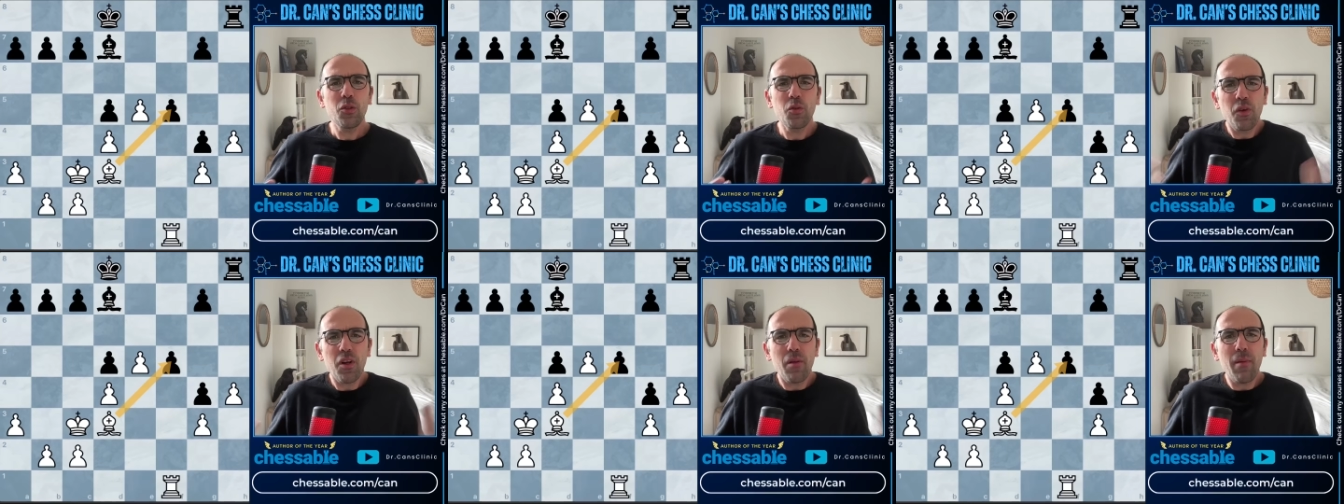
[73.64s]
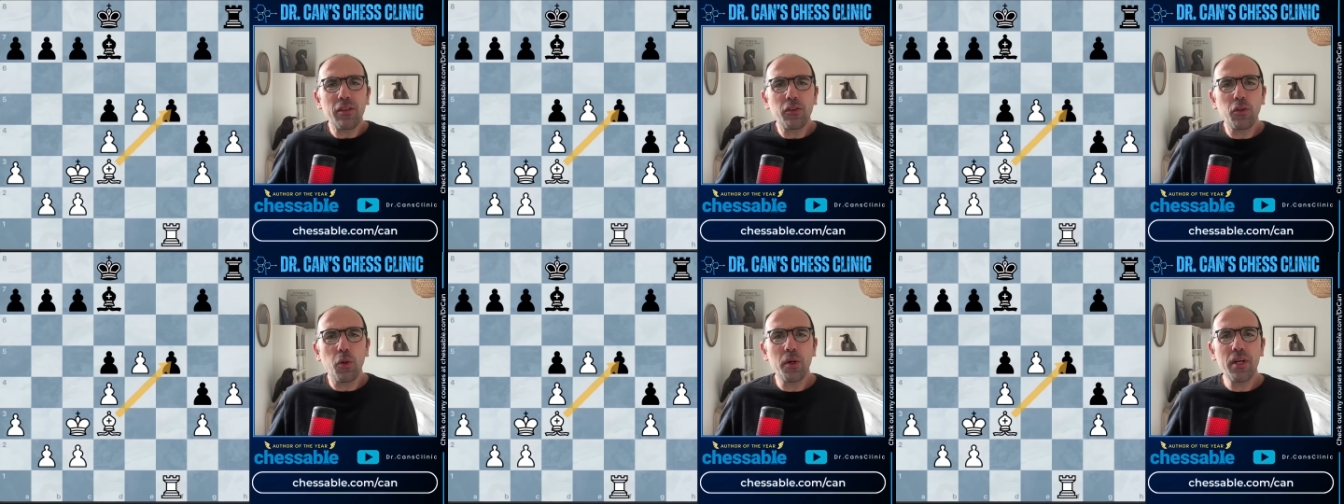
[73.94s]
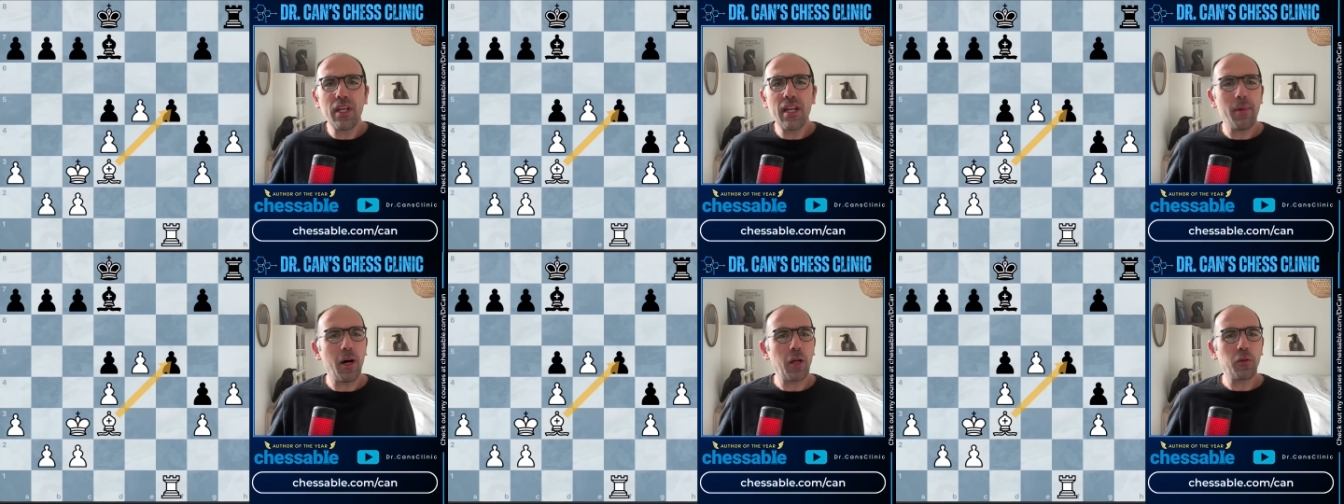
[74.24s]
What am I
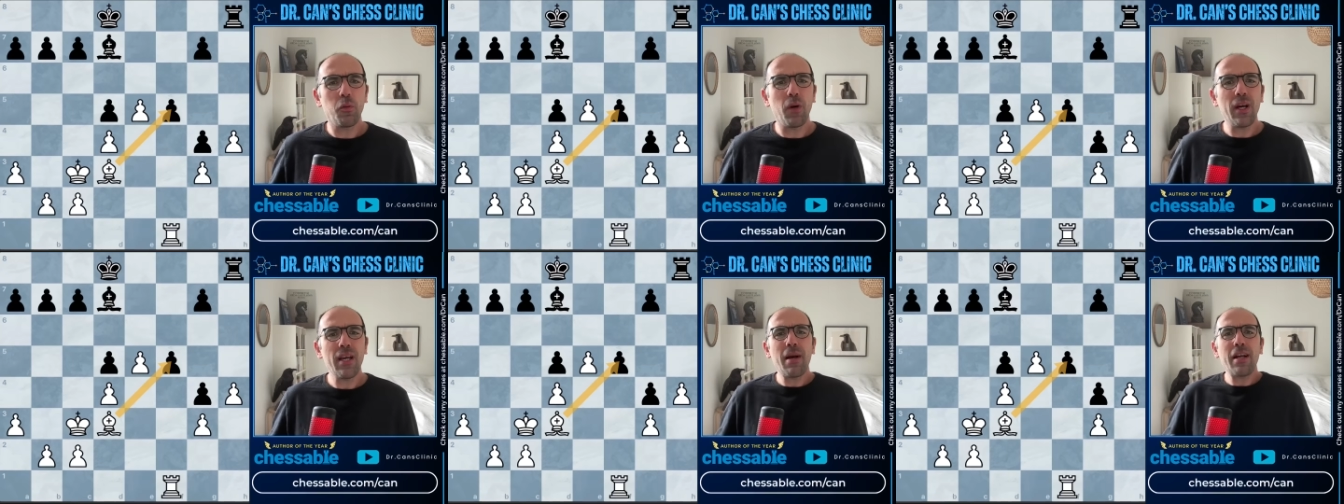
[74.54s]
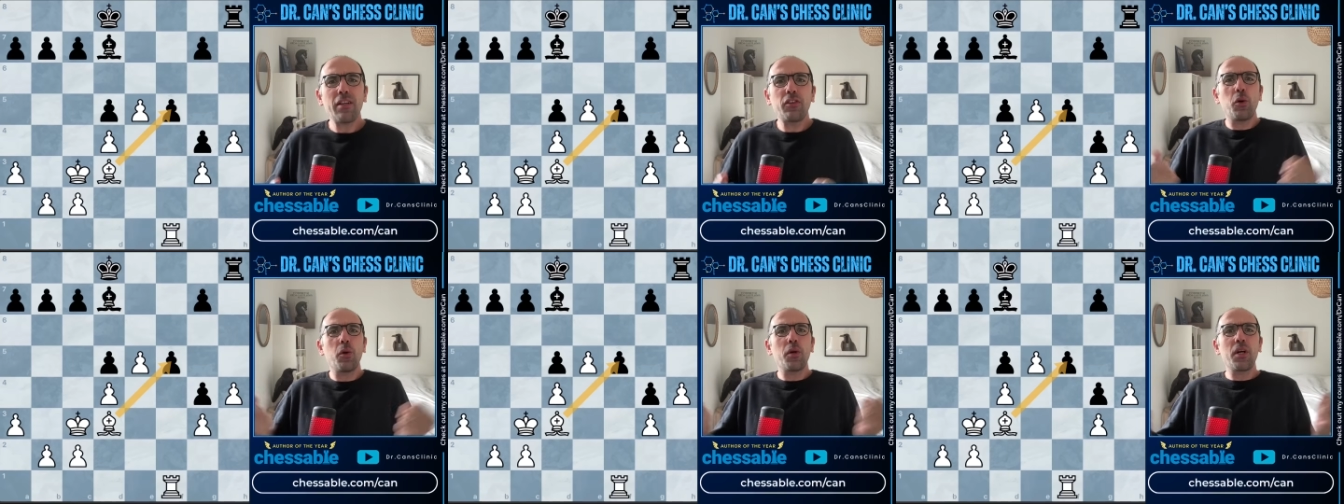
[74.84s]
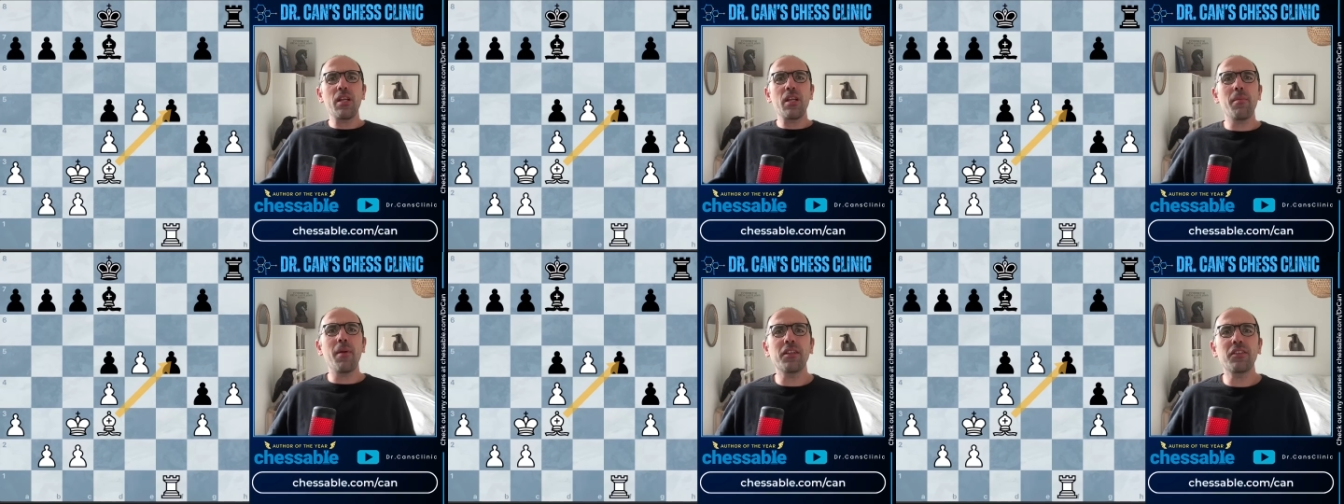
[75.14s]
talking about? Why am I
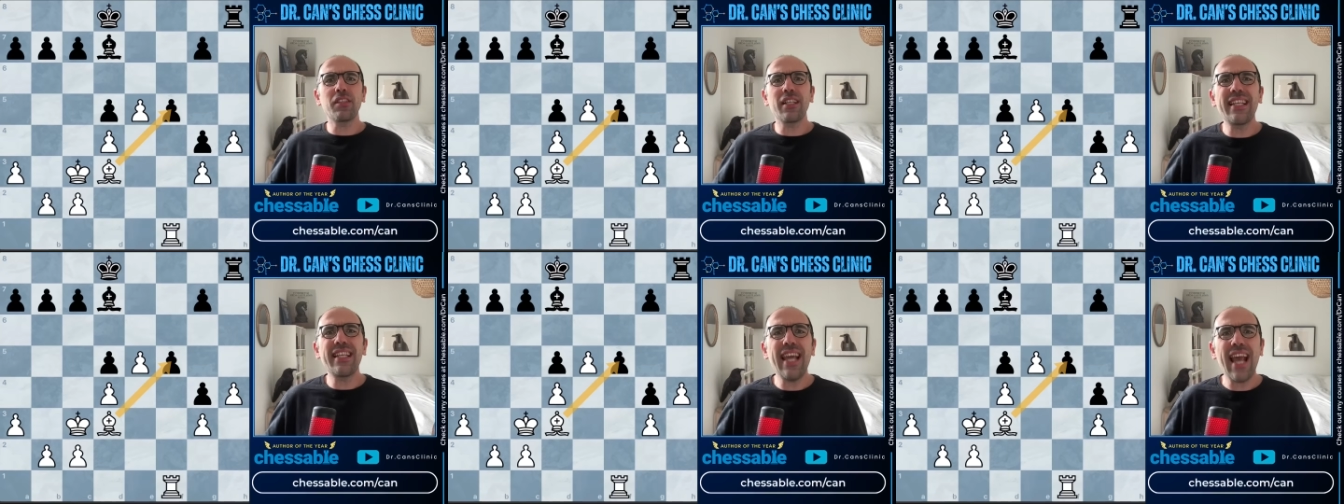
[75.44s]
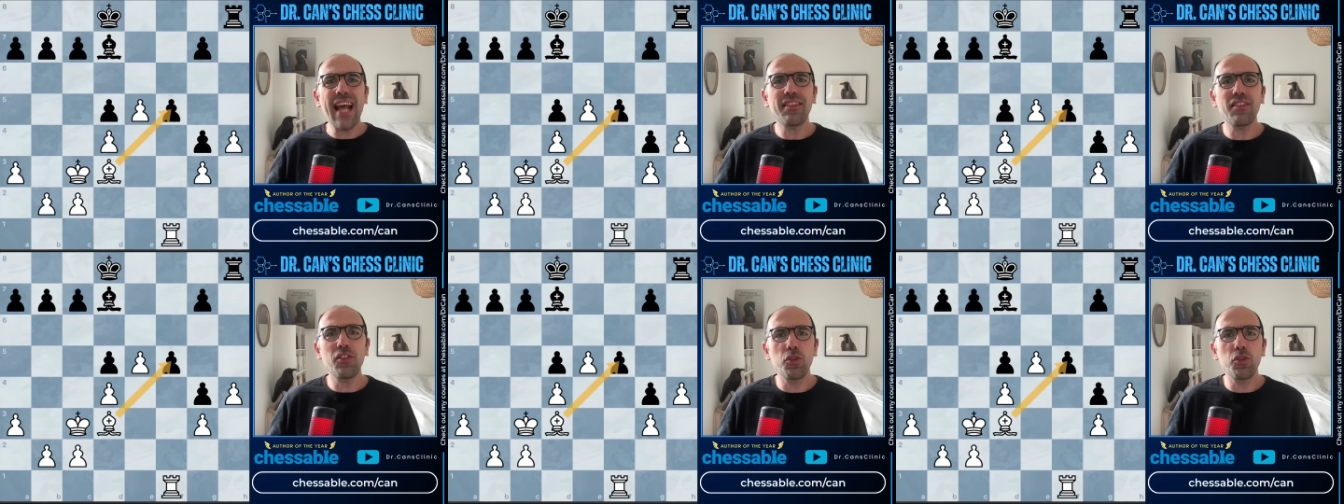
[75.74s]
talking about the cat,